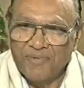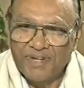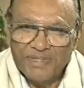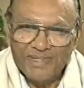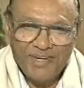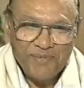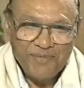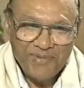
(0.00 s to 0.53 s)

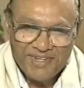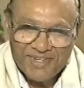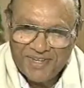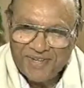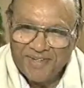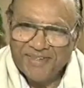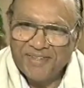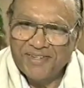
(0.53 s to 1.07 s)
Well, let
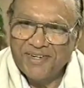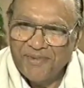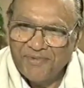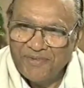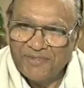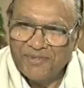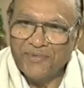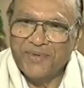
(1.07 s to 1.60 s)
me
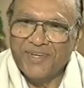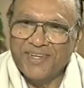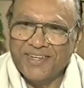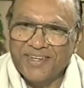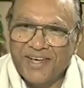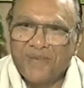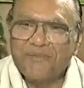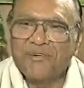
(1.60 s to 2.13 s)
leave it to
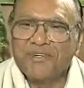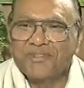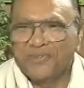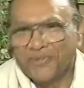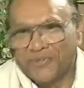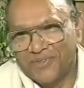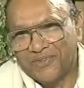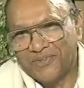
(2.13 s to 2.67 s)
me. I will
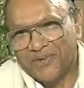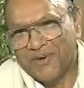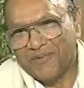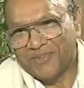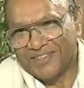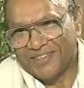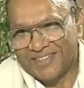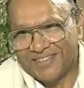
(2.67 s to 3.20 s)
look
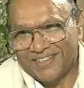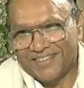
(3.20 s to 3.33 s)
after that.